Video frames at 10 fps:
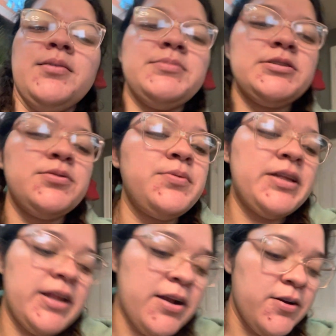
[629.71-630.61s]
I'm still
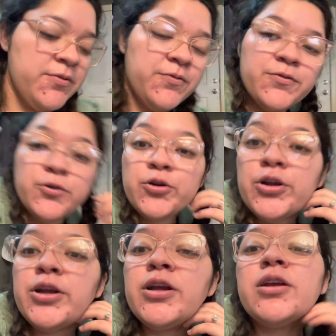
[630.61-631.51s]
waiting on um,
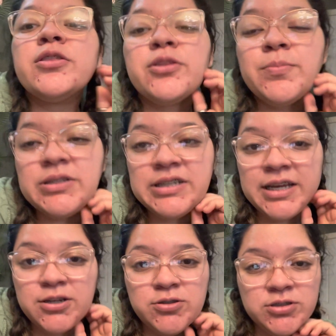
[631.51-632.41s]
for the
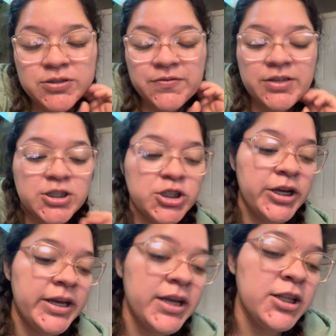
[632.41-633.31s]
potatoes to finish
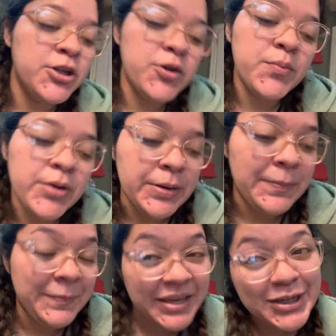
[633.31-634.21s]
cooking a little. But
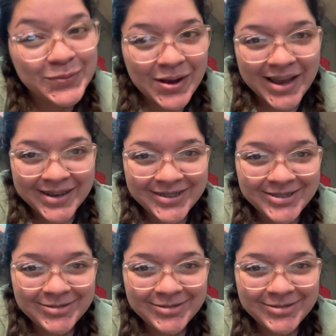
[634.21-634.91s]
meanwhile,